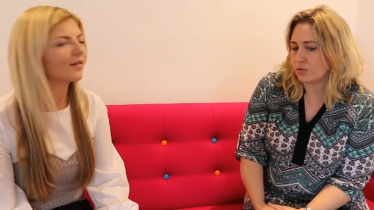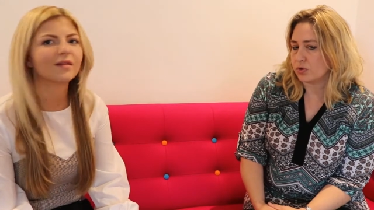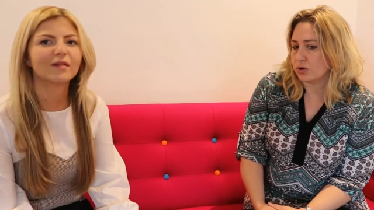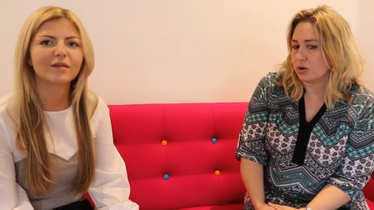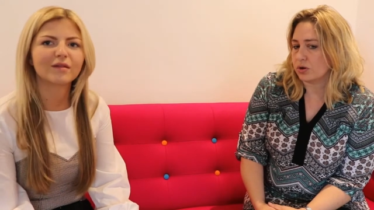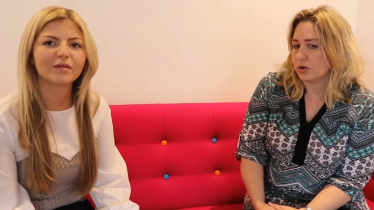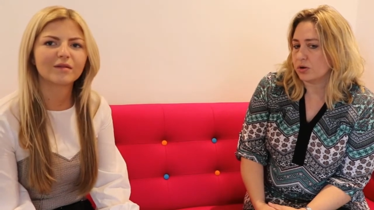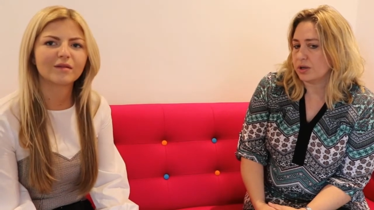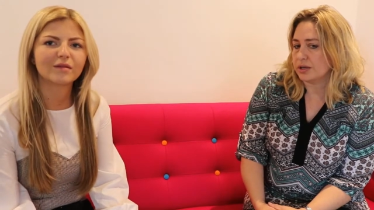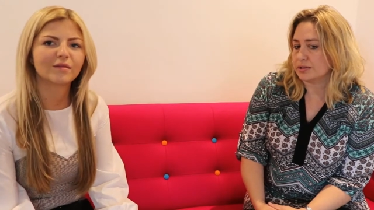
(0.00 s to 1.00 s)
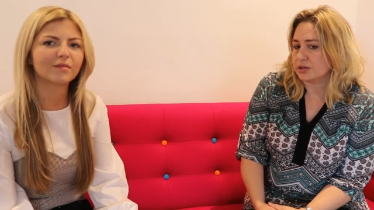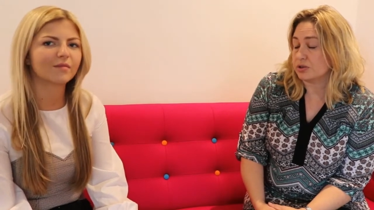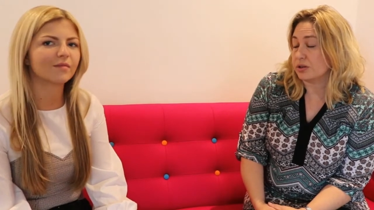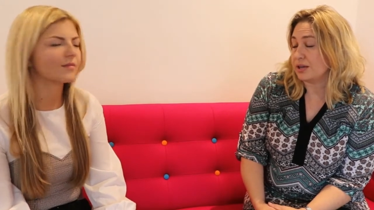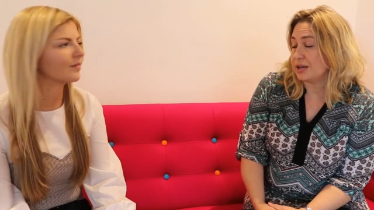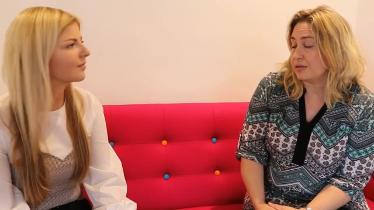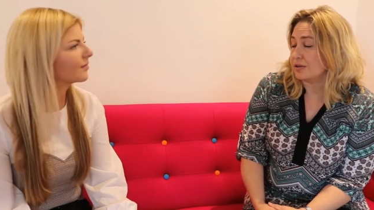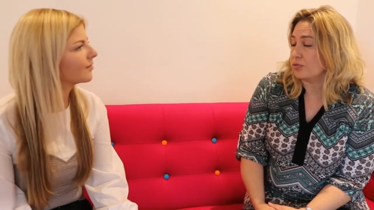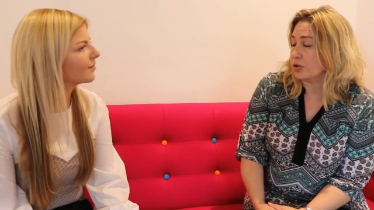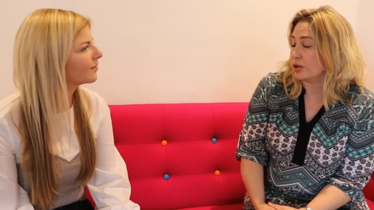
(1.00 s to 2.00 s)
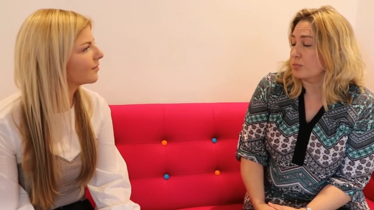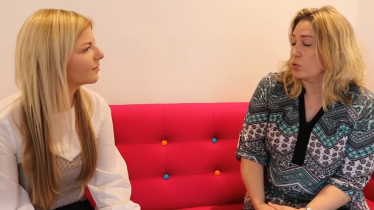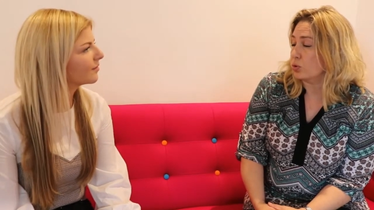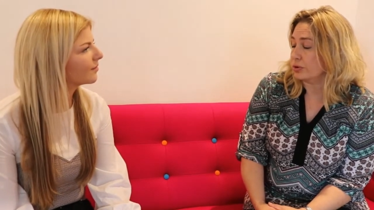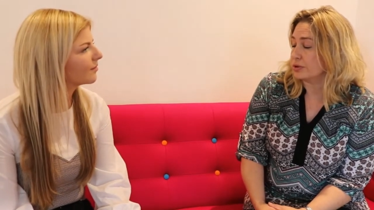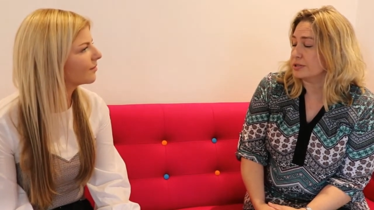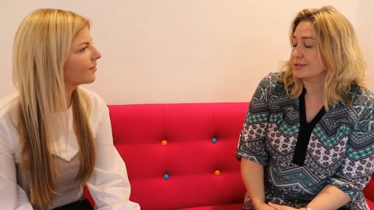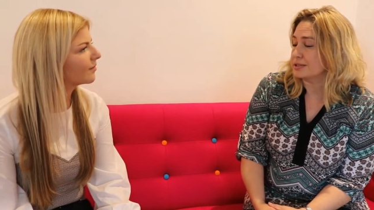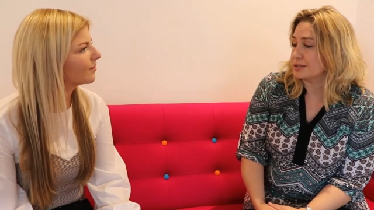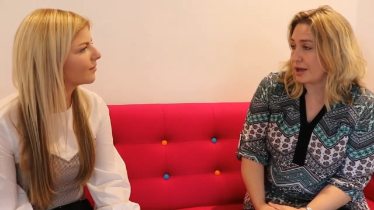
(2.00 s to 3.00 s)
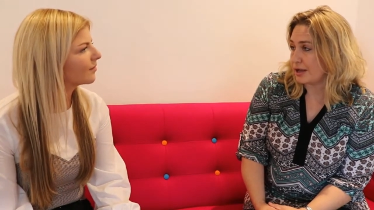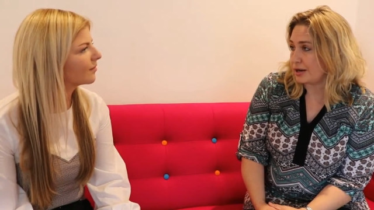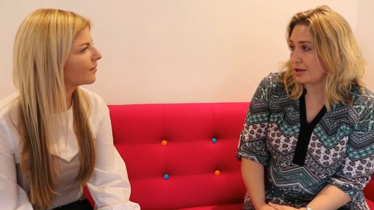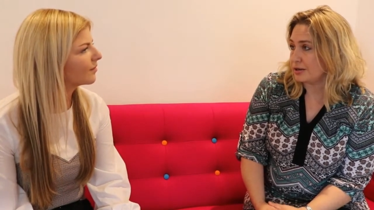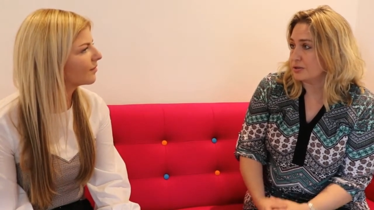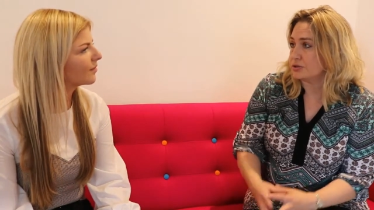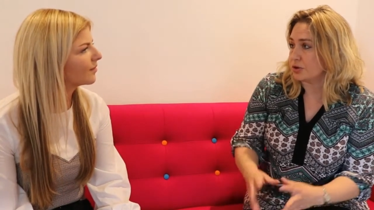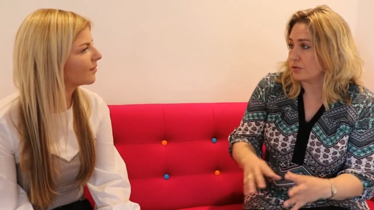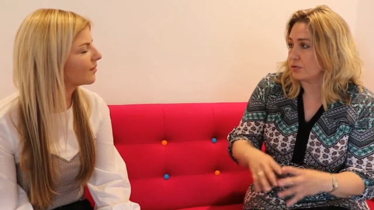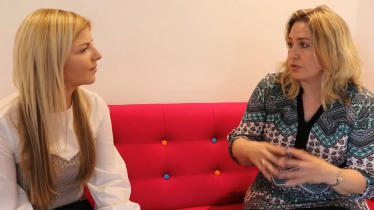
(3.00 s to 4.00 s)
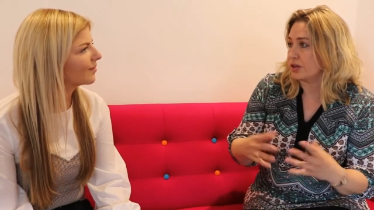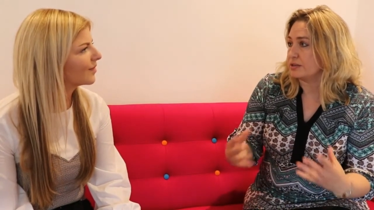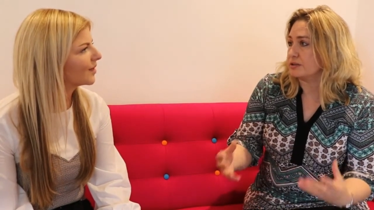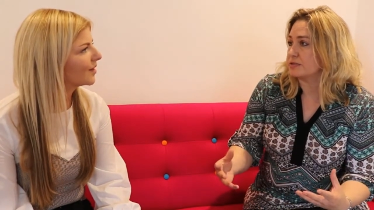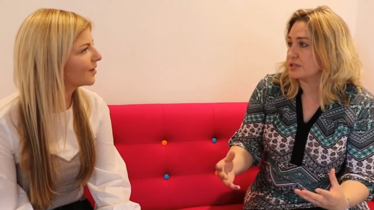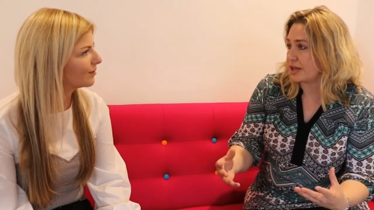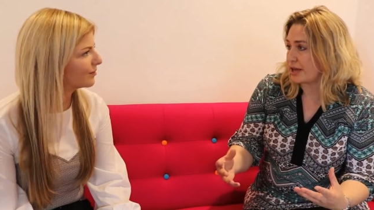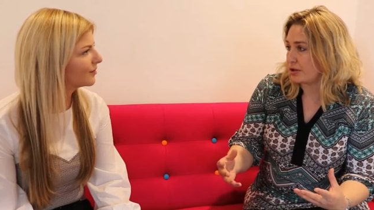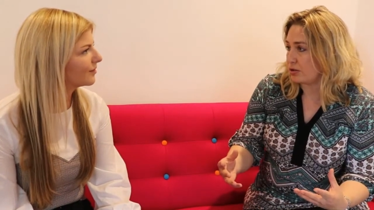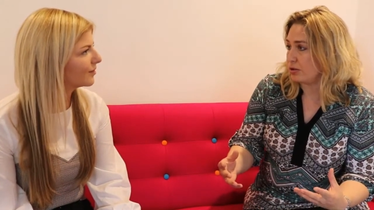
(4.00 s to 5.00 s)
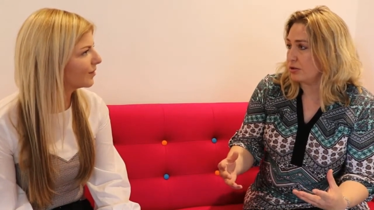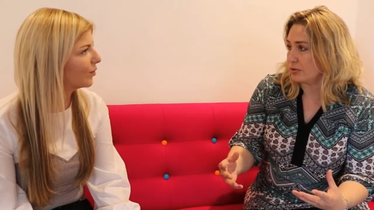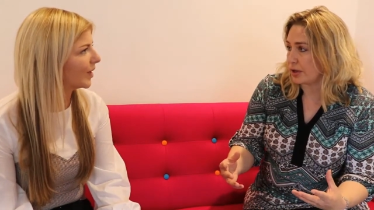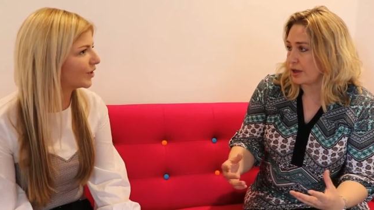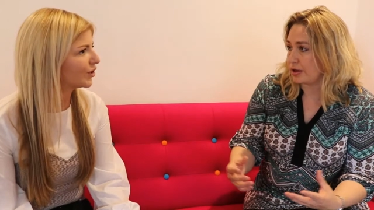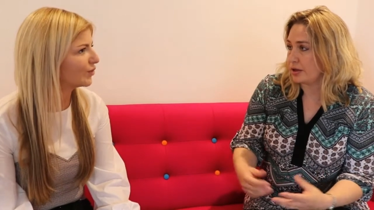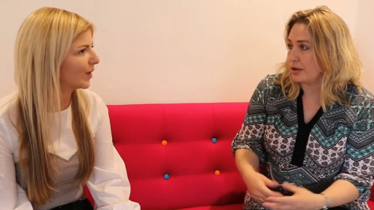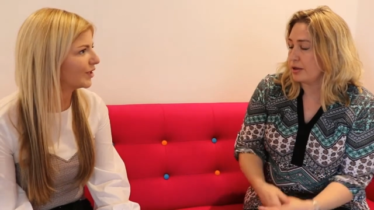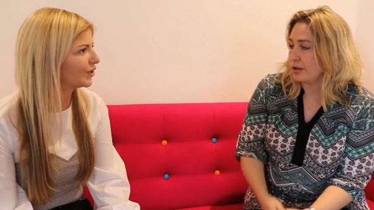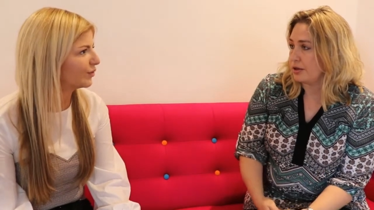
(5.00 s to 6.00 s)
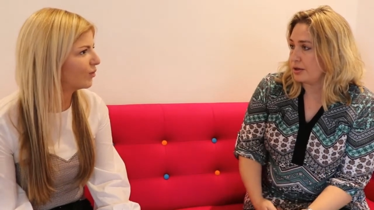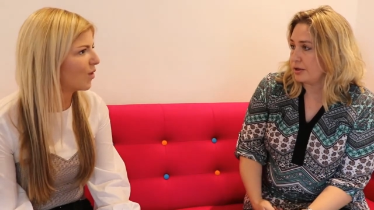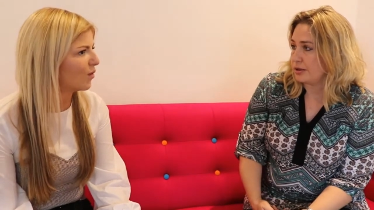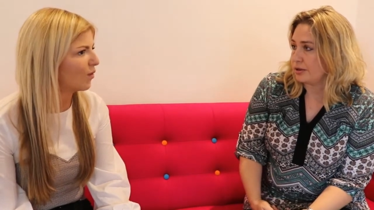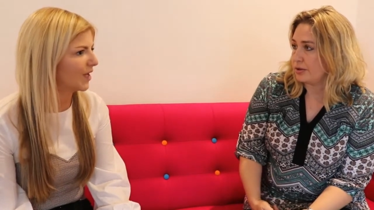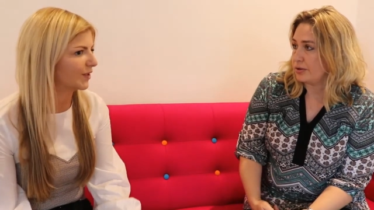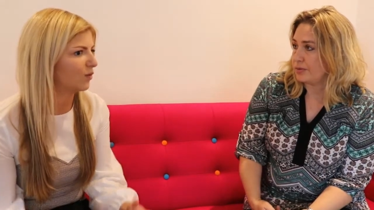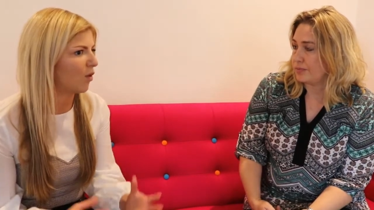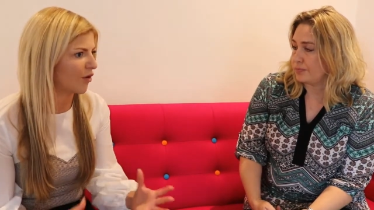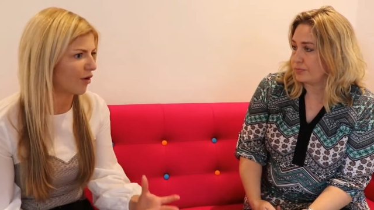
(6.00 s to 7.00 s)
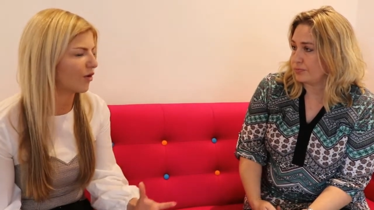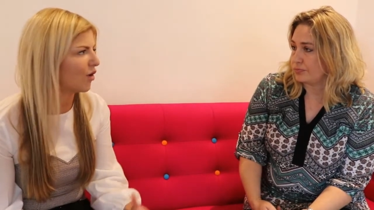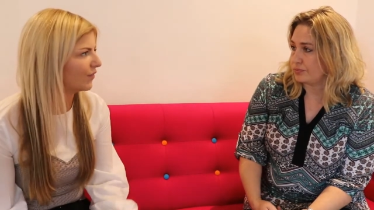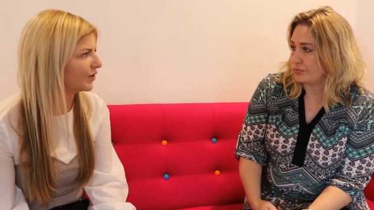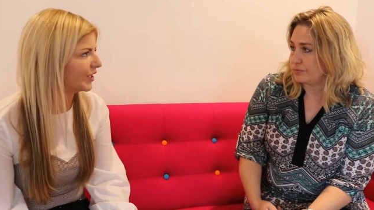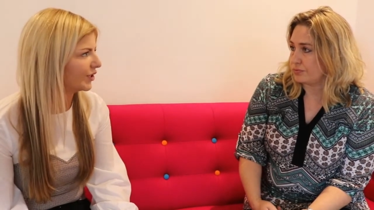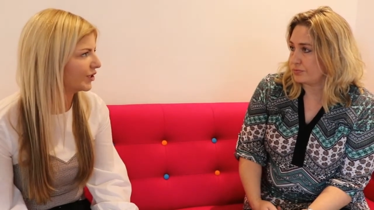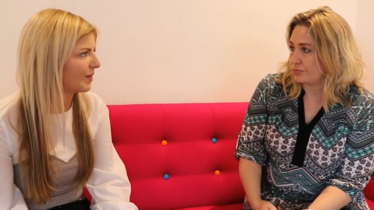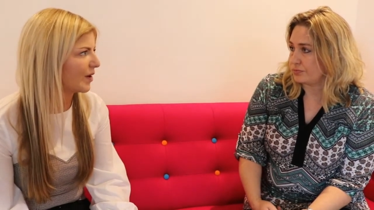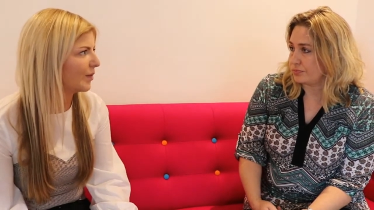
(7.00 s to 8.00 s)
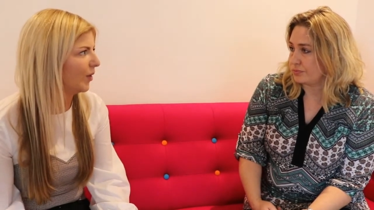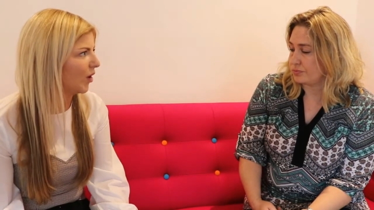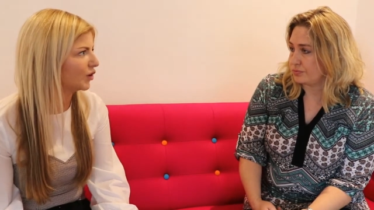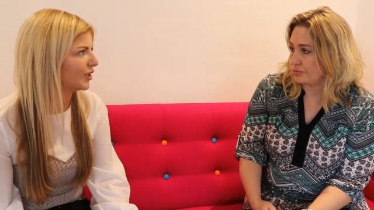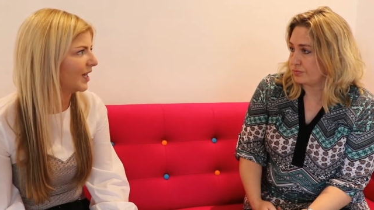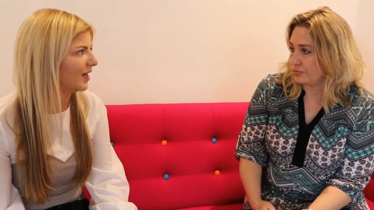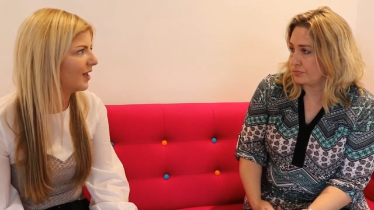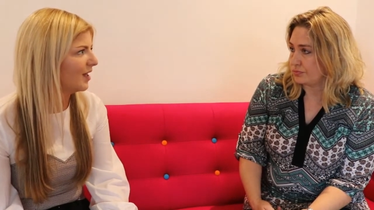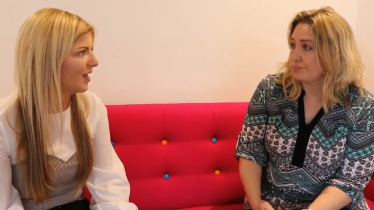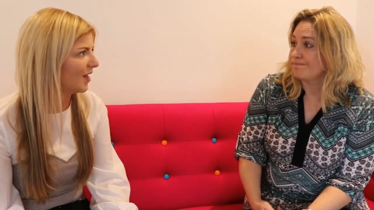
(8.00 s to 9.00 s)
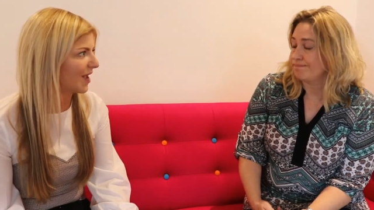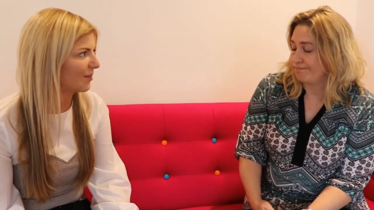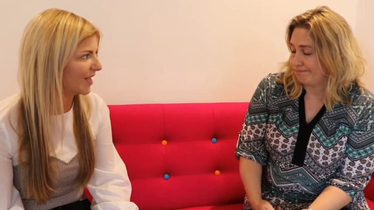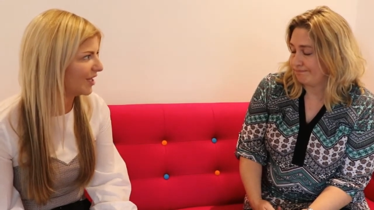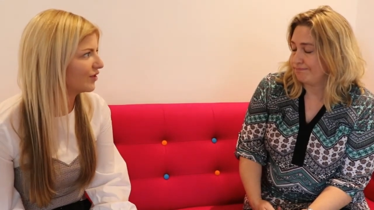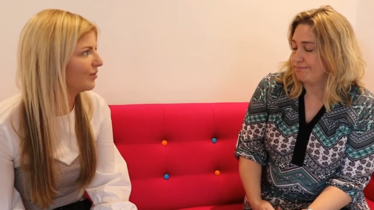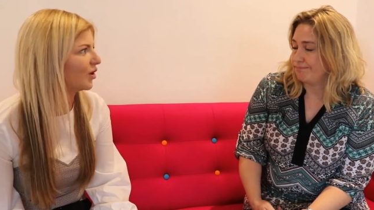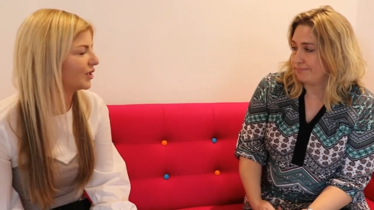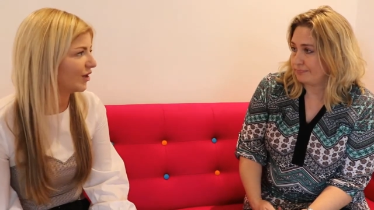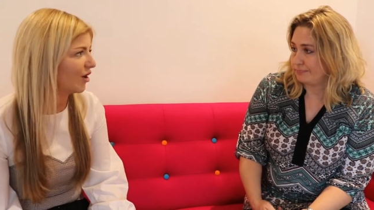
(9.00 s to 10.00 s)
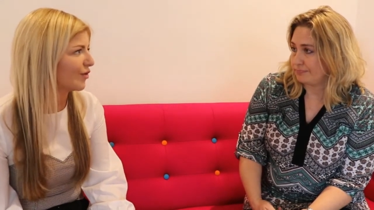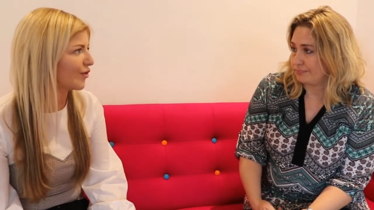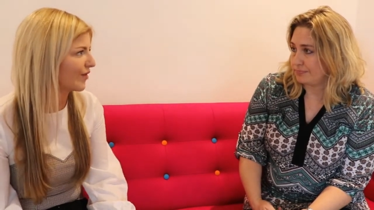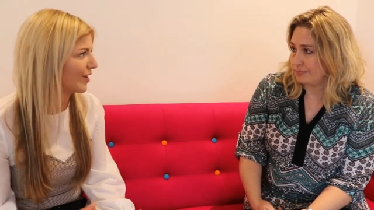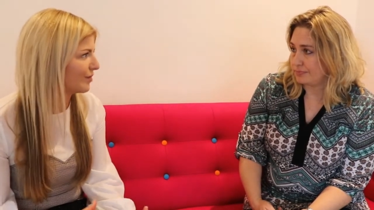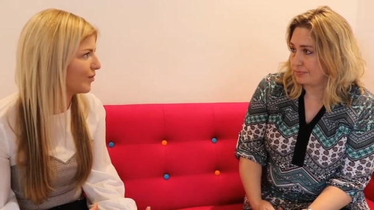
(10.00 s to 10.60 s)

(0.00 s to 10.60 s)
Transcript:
Speaker 1: for essentially anything really important to society. So for things of scale,
Speaker 2: okay? which which is what all the conversations about blockchain and the application of blockchain are. They're really